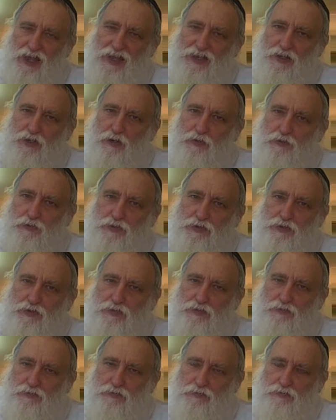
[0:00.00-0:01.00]

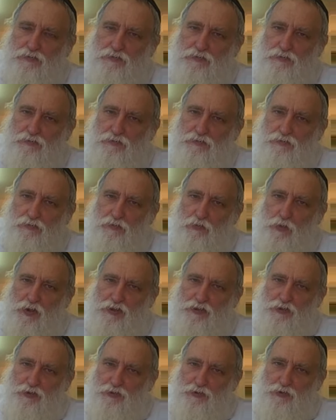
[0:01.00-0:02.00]
echoes
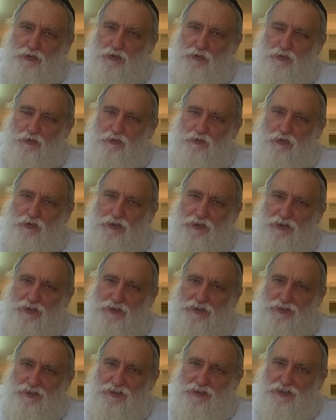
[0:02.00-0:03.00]
went through very
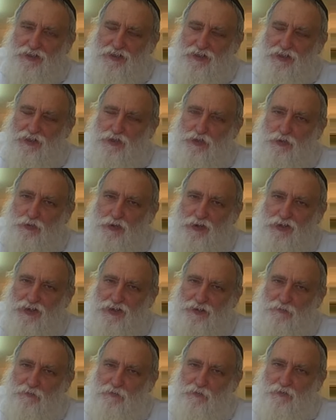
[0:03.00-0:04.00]
easily. And at 2
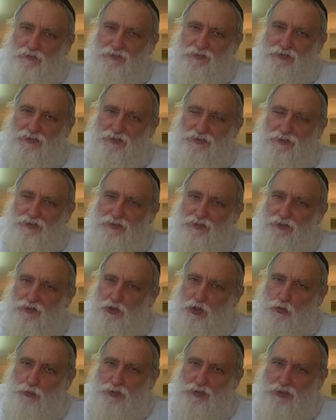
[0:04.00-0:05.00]
a.m.,
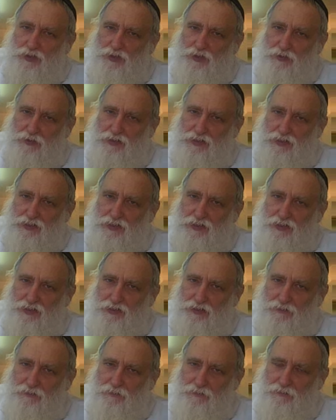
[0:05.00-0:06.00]
nobody else was listening.